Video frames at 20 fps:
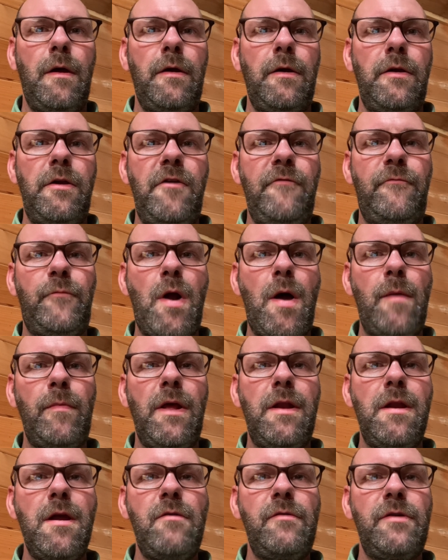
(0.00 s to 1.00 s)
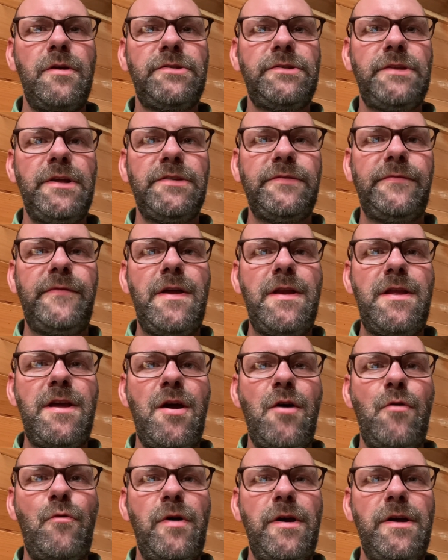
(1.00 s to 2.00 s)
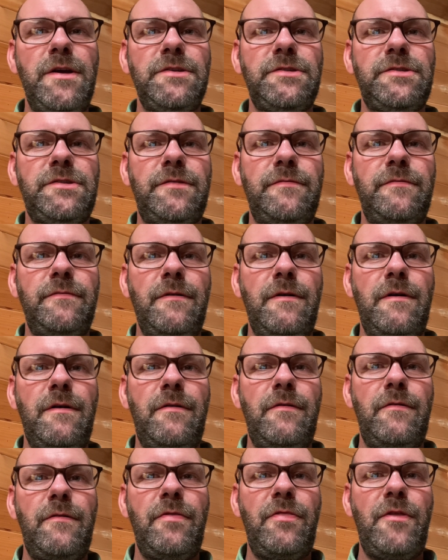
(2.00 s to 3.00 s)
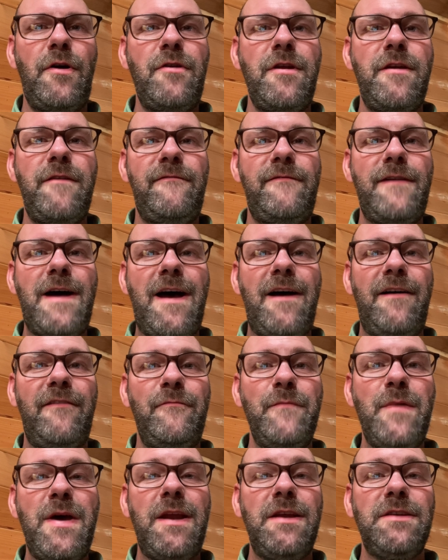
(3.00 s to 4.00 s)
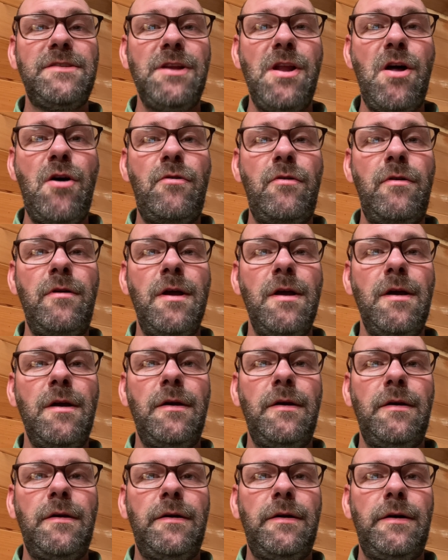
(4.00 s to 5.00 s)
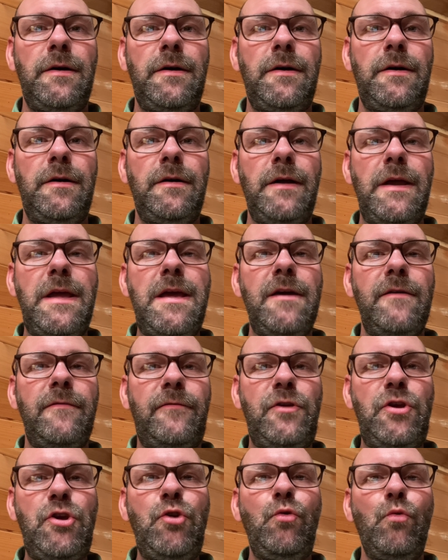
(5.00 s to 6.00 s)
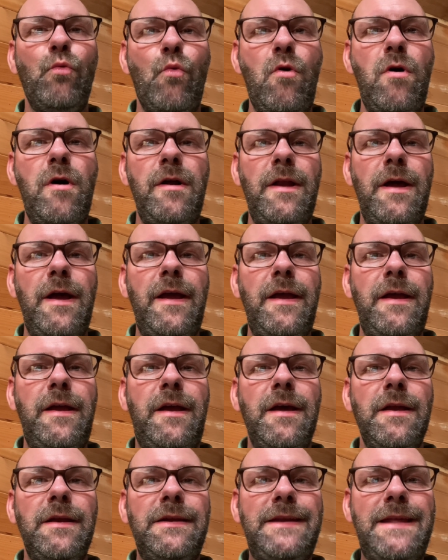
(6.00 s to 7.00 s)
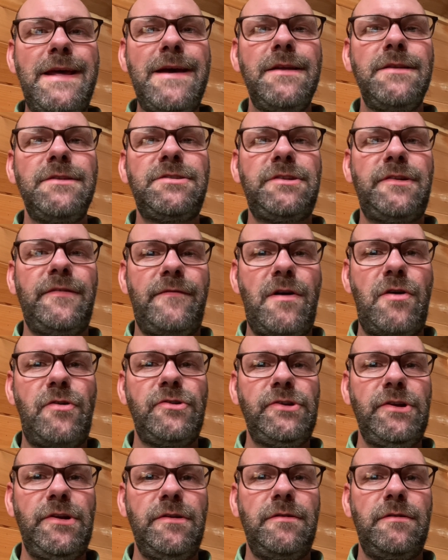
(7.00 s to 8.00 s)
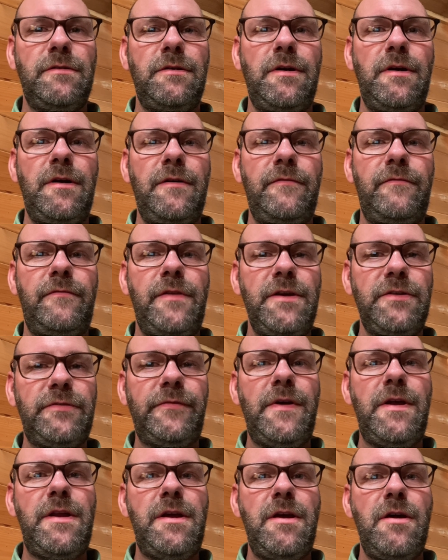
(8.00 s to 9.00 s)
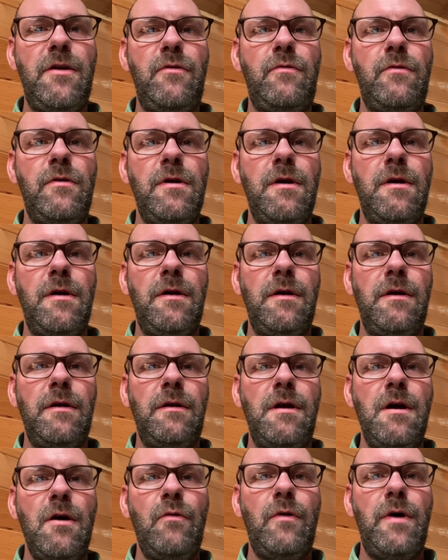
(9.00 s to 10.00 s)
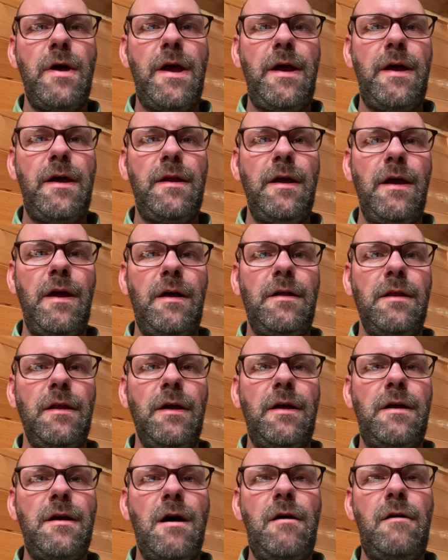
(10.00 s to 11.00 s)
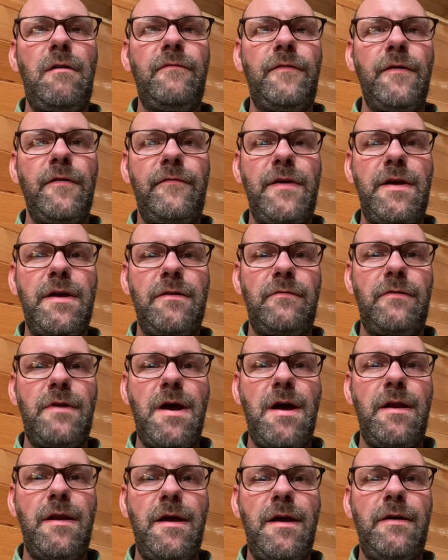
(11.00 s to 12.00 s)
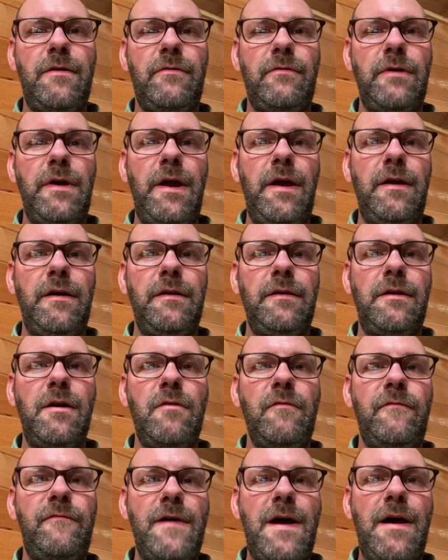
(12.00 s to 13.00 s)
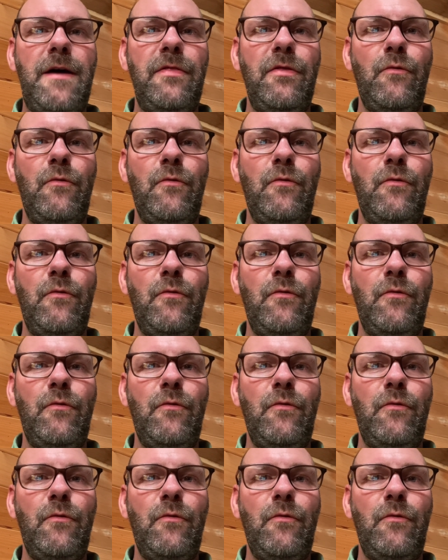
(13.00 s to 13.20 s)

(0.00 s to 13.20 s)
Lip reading: You've probably noticed this video is 35 minutes long. If you want a condensed version of this video, go ahead and click off of it right now and go find the